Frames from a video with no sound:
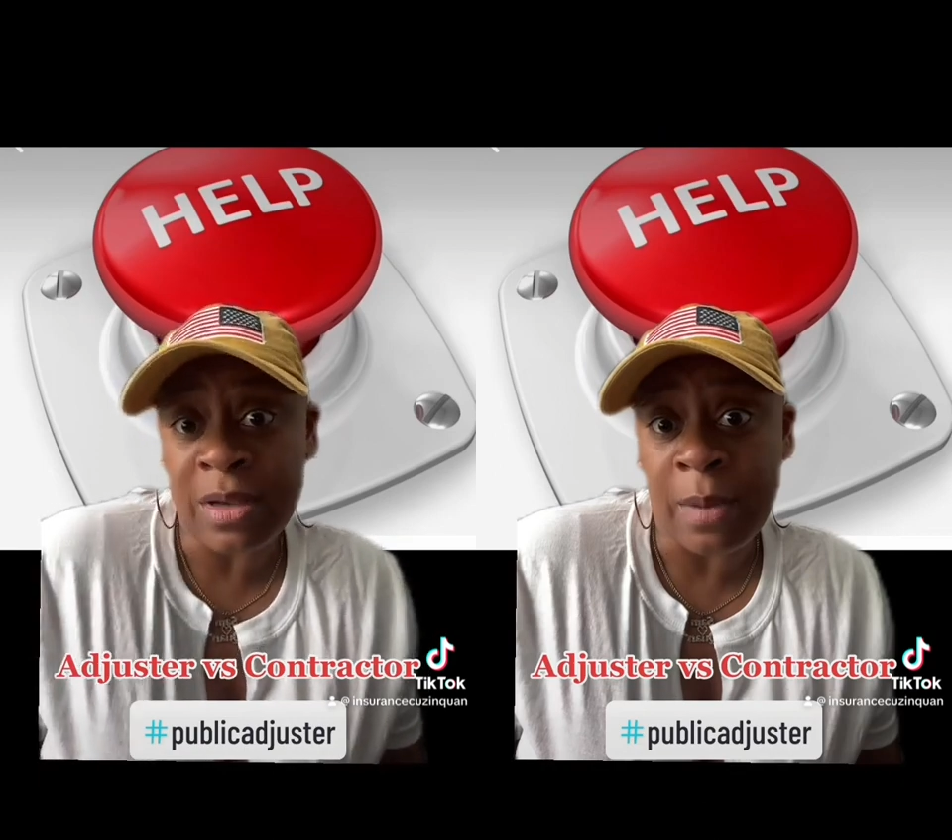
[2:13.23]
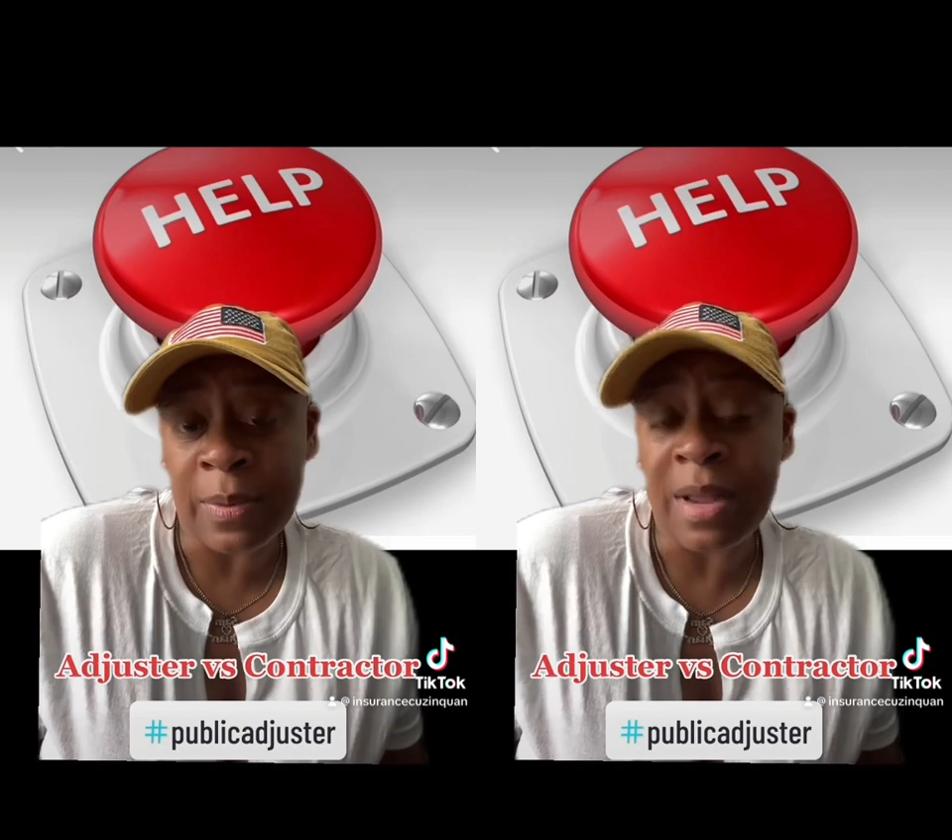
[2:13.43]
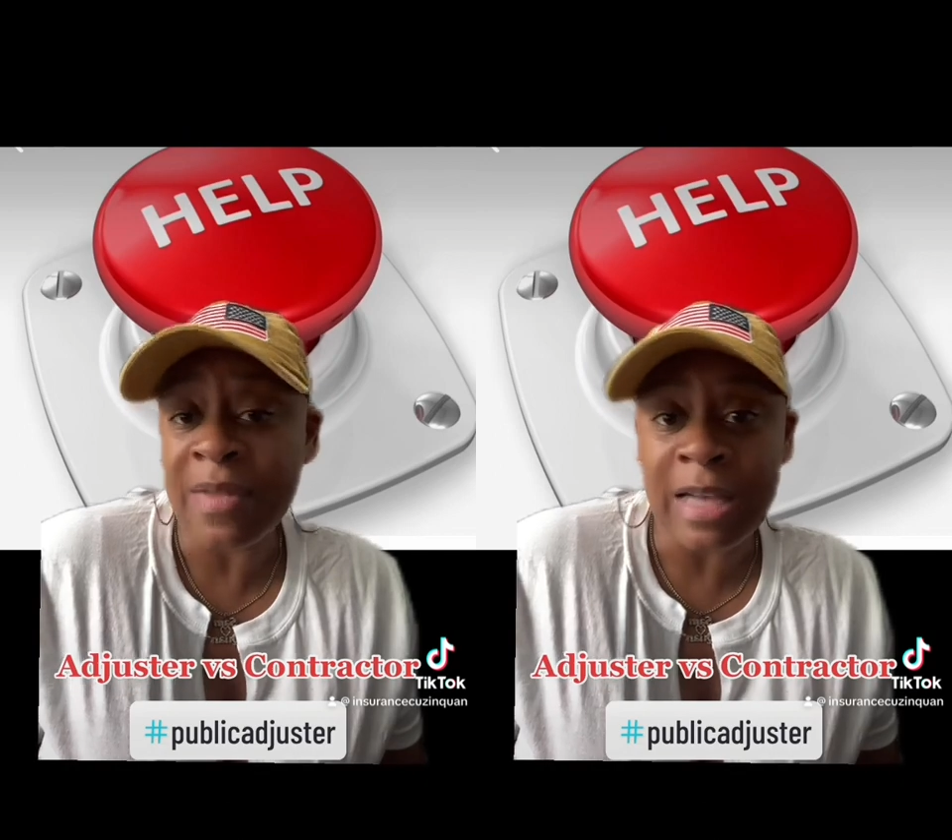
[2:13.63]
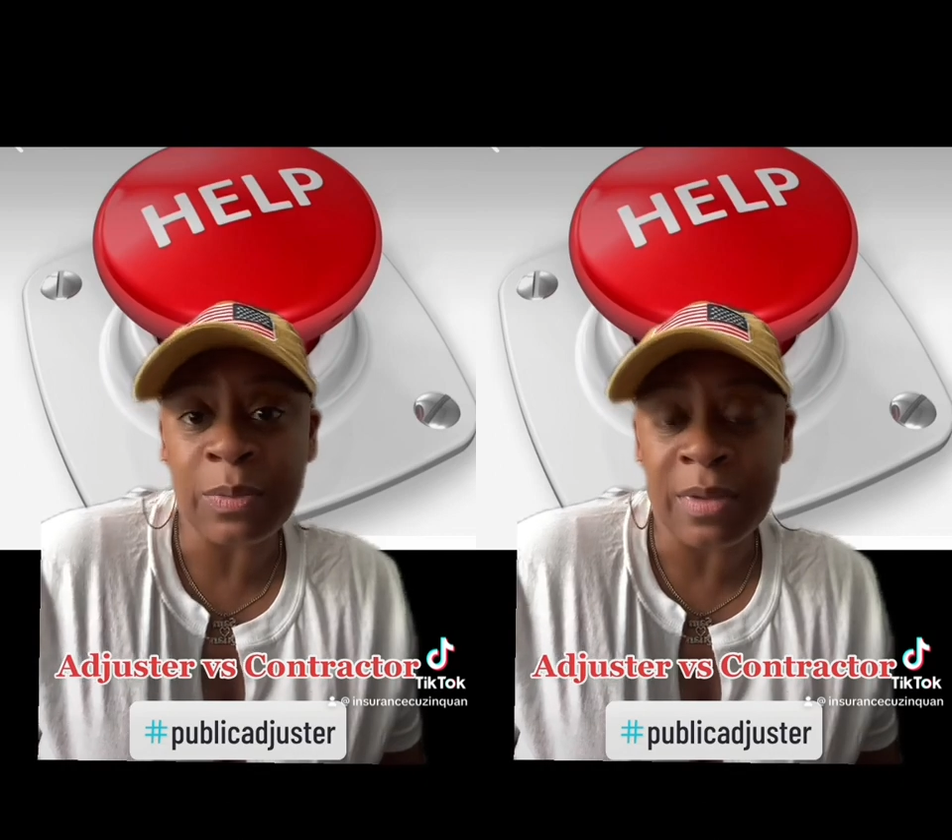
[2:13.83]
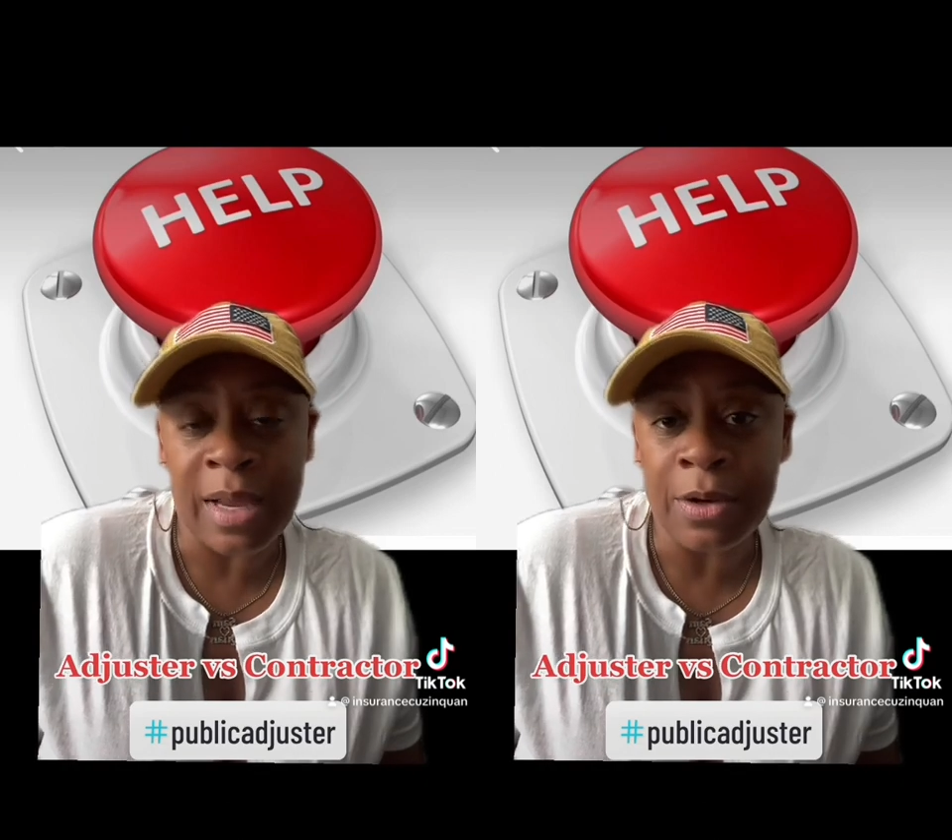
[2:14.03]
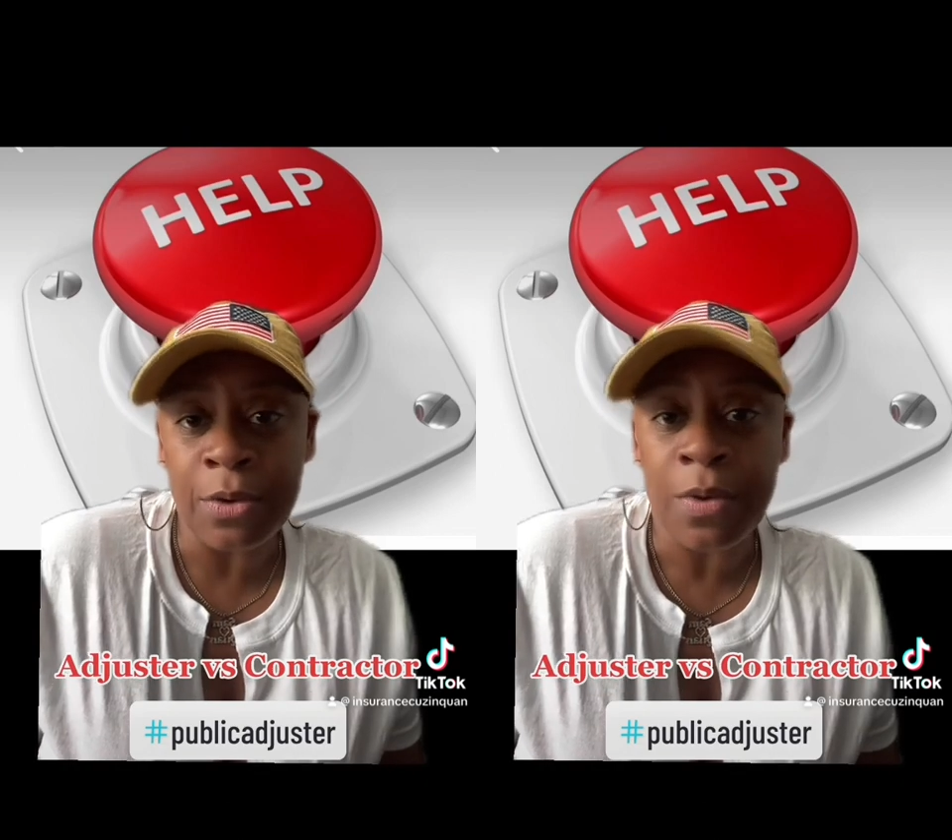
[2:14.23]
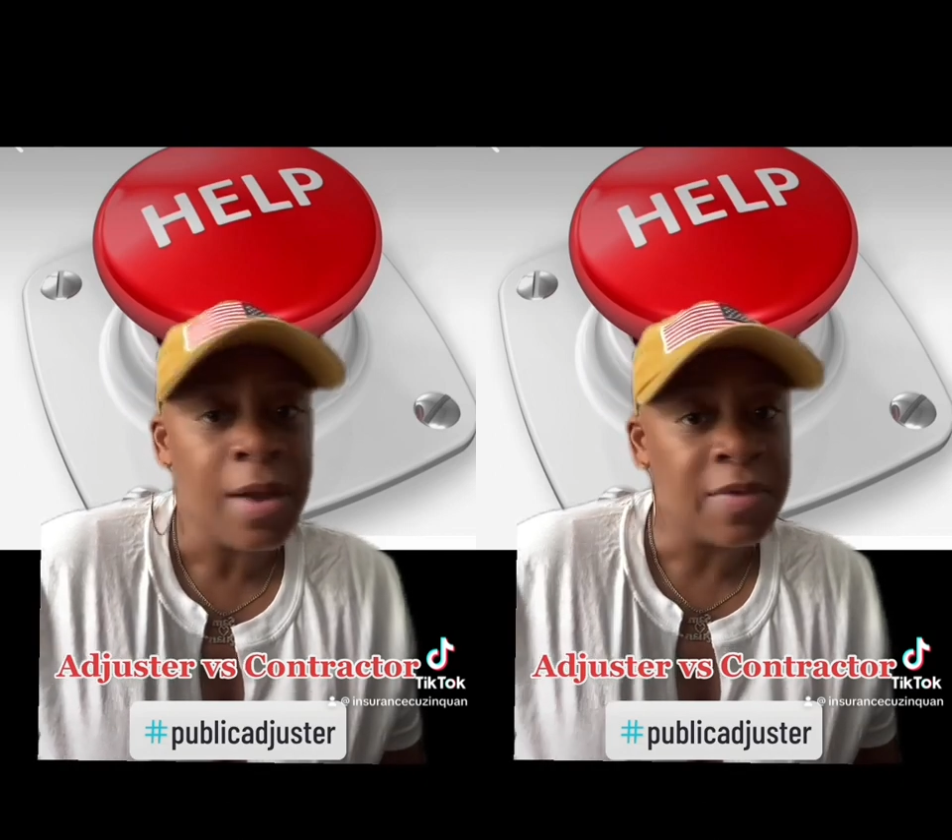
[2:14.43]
company. That's what they do.